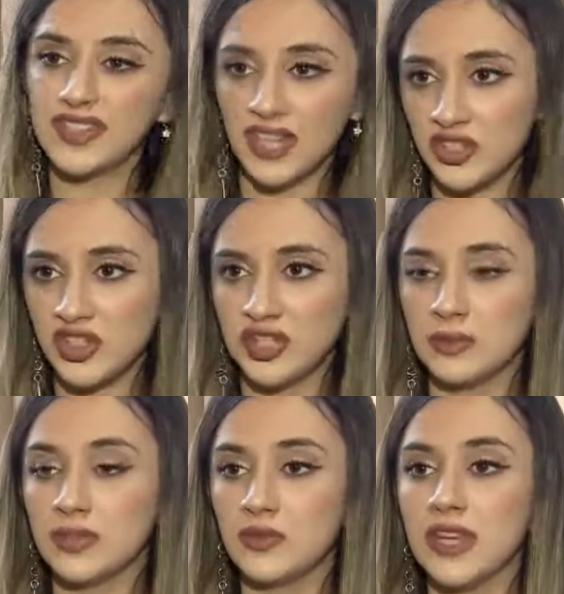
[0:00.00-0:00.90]
a
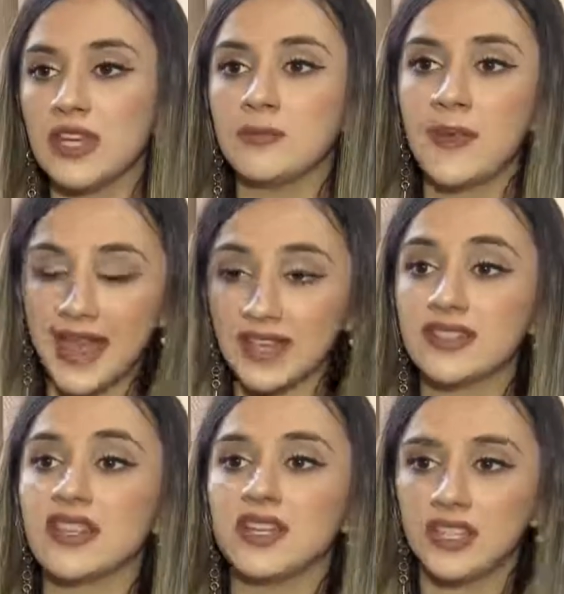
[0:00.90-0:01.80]
tension between
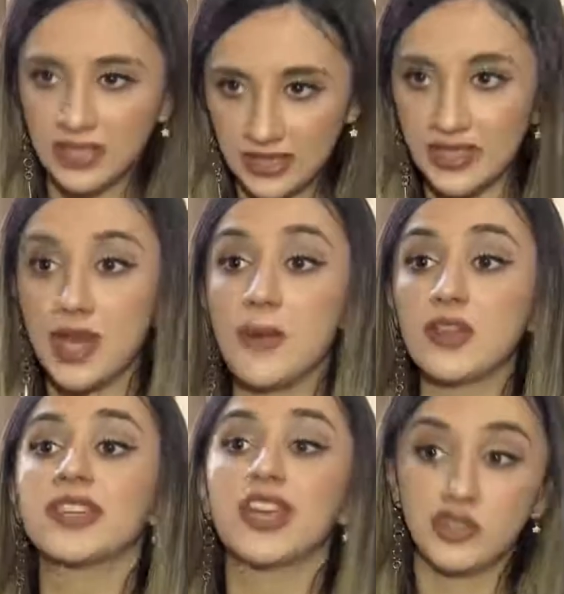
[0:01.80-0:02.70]
Pakistan and India
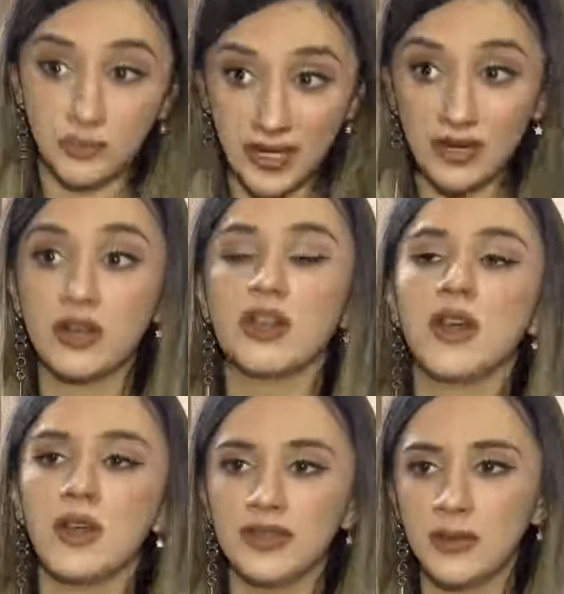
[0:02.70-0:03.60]
about Kashmir
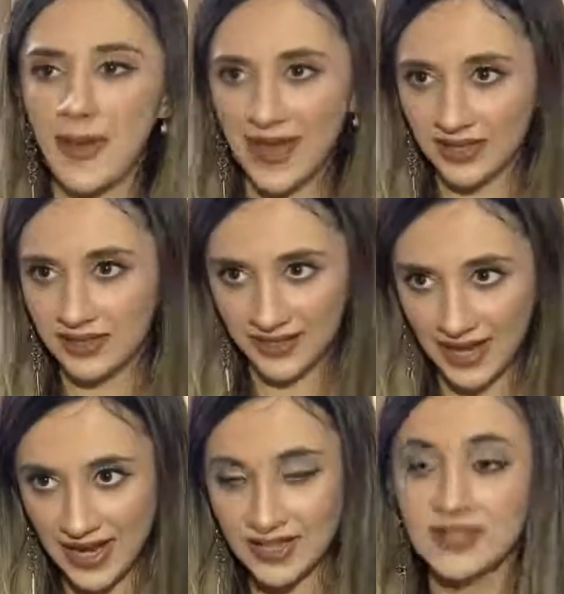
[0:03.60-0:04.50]
back in the
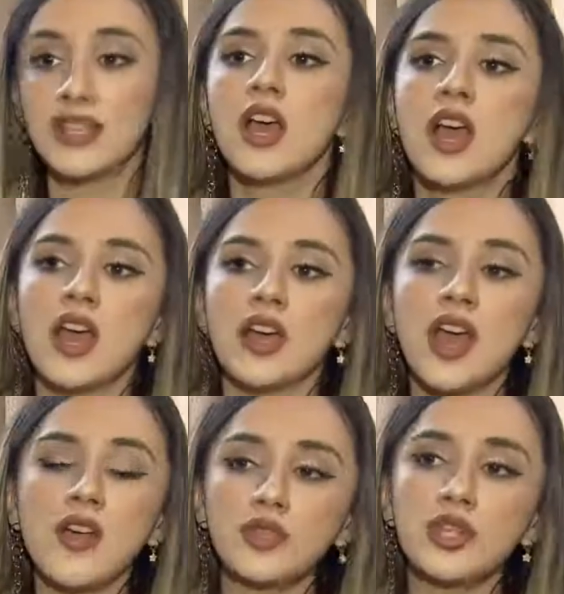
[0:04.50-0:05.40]
days.
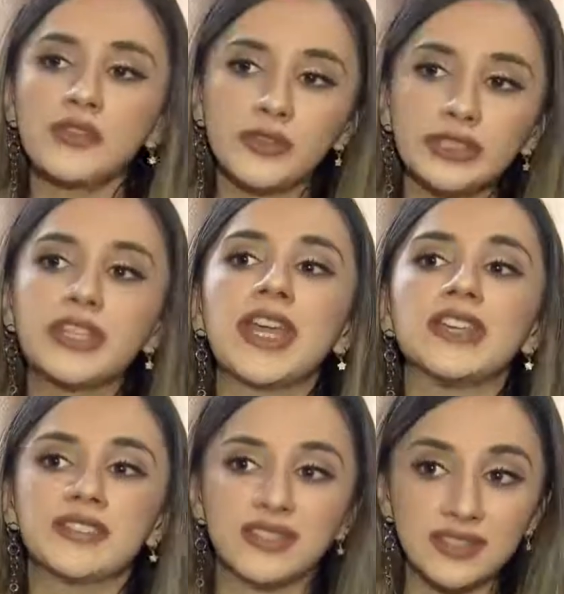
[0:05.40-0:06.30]
And how do you
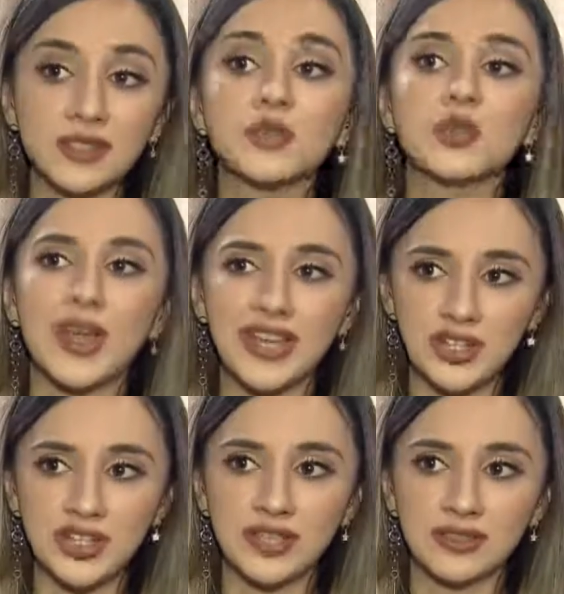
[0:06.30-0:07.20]
evaluate this
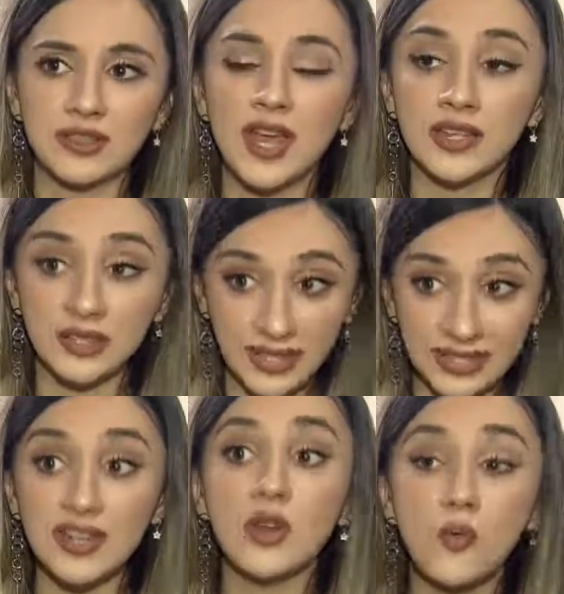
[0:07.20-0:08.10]
situation? And
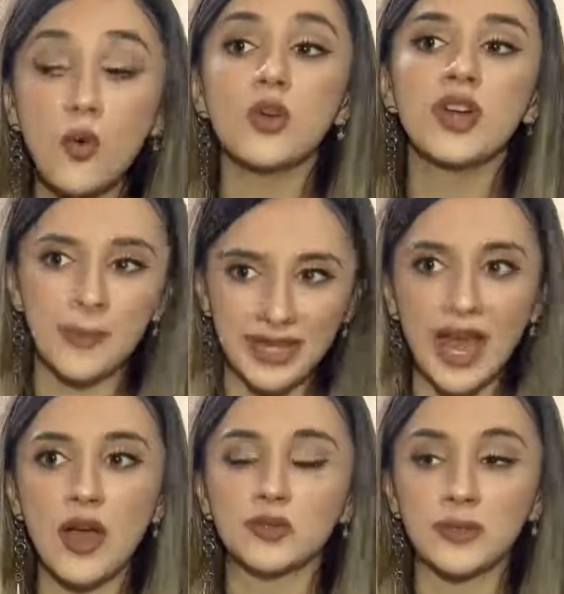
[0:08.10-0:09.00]
is there a war
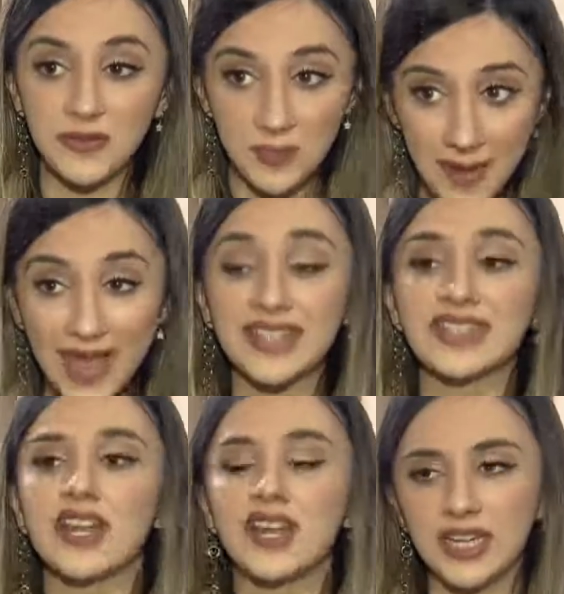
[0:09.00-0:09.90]
coming out between
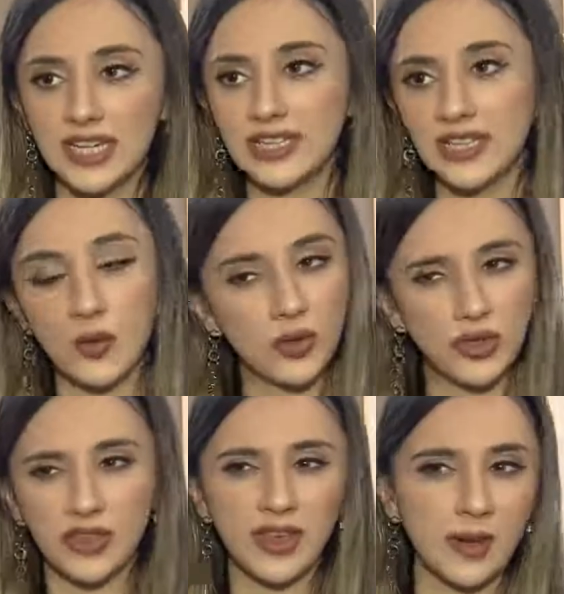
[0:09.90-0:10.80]
Pakistan and India? What
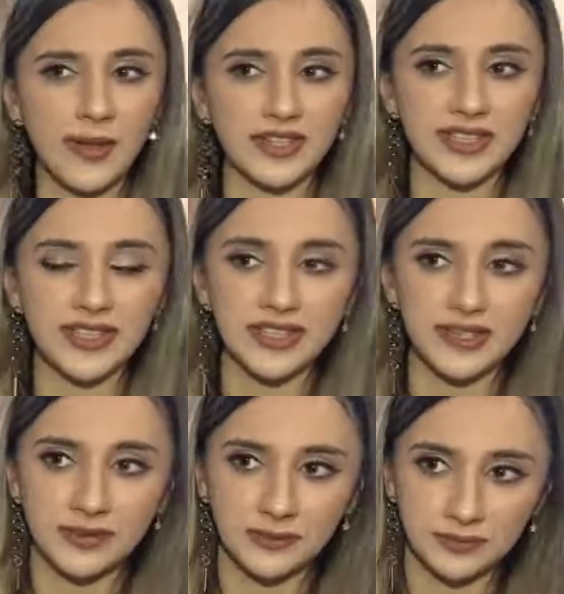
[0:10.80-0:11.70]
do you think about this?